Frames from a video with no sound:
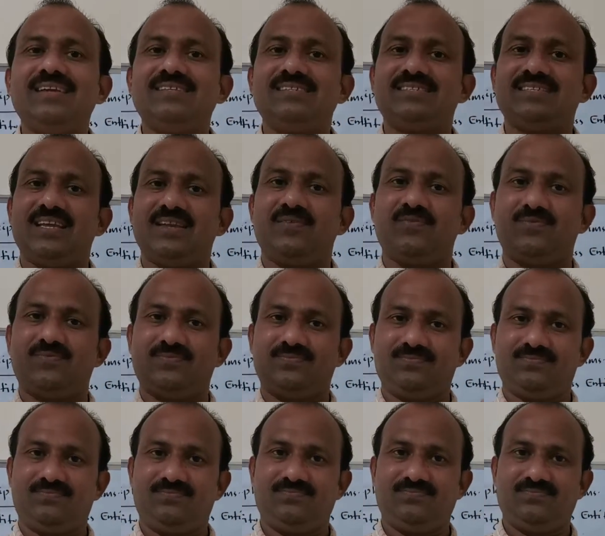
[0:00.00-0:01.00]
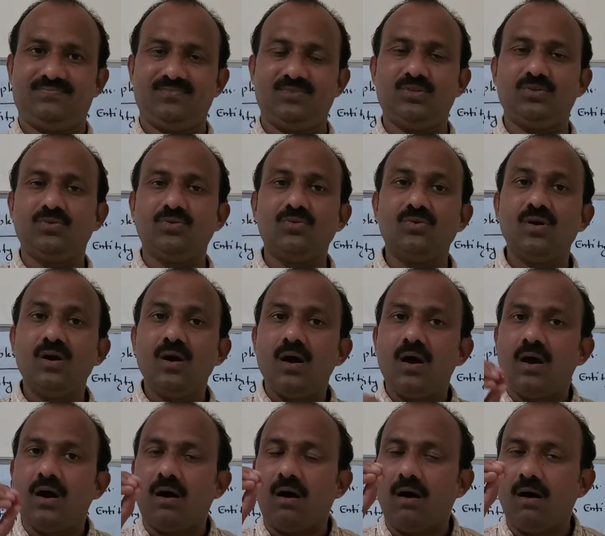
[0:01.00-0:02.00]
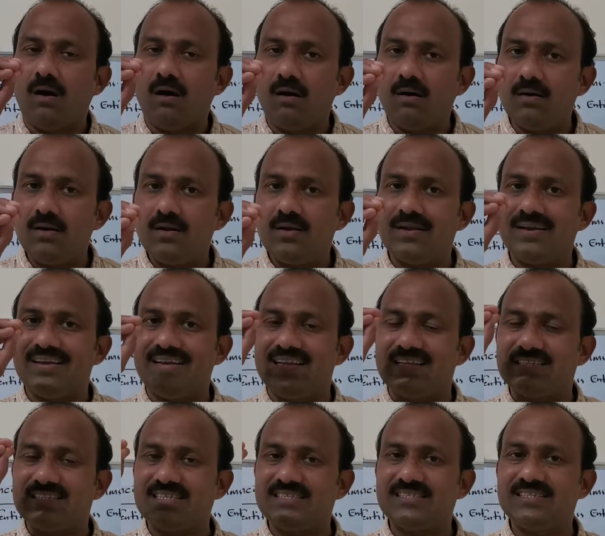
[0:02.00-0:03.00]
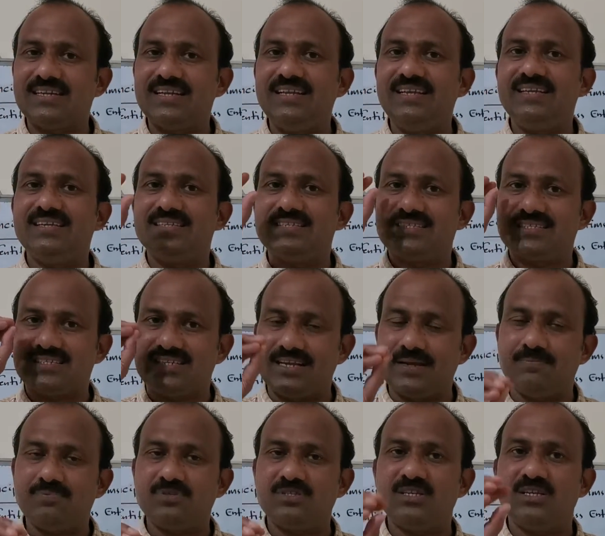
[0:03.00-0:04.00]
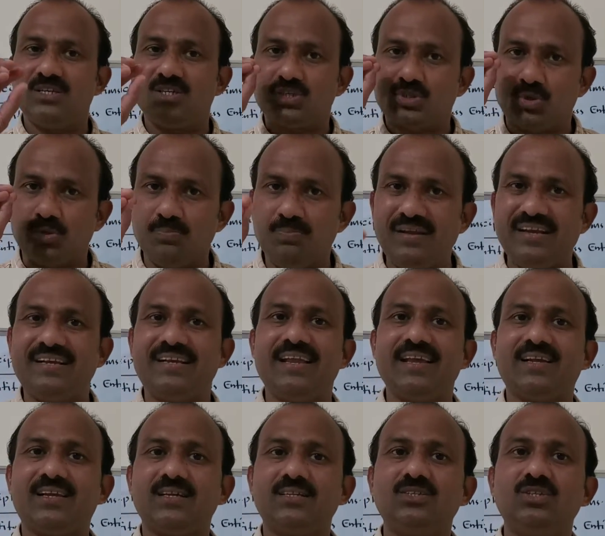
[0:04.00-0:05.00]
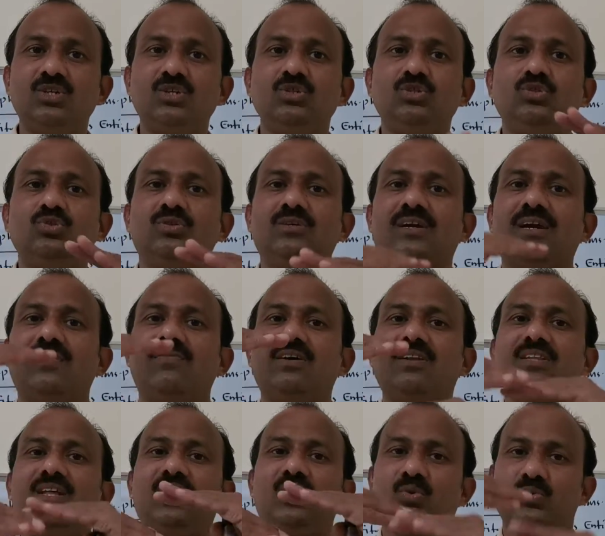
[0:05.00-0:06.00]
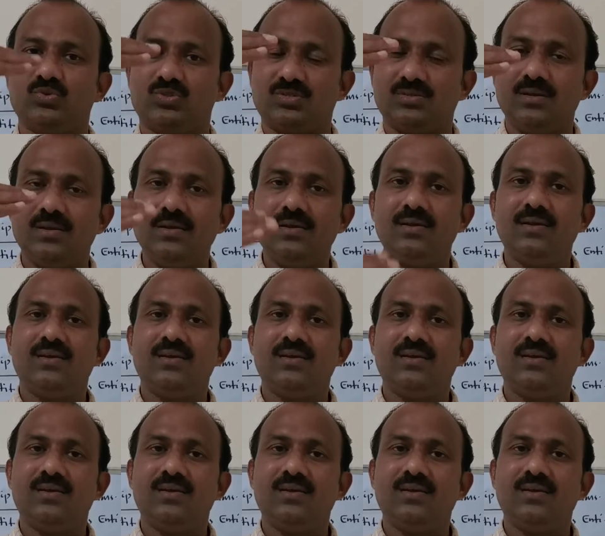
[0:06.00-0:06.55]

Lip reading: is safe. You know, all necessary steps should be taken to cover the loss.